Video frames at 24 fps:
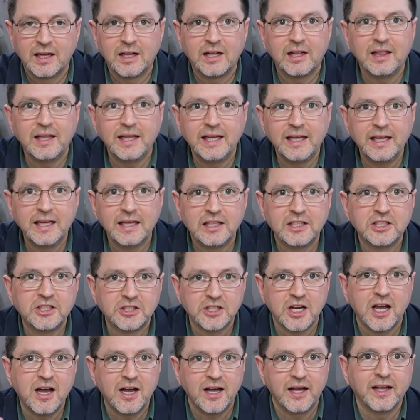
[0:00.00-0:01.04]
The clean and
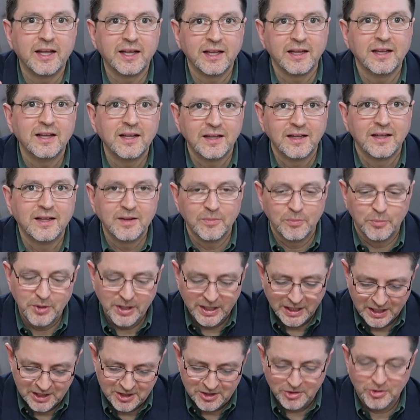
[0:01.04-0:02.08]
shine.
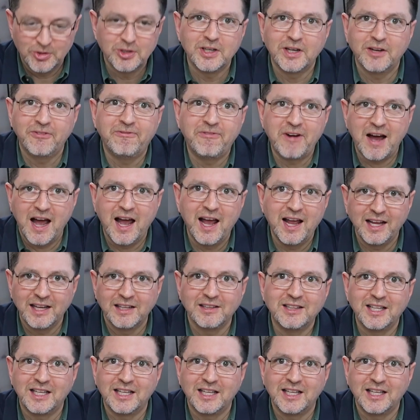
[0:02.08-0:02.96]
Bring it to a fine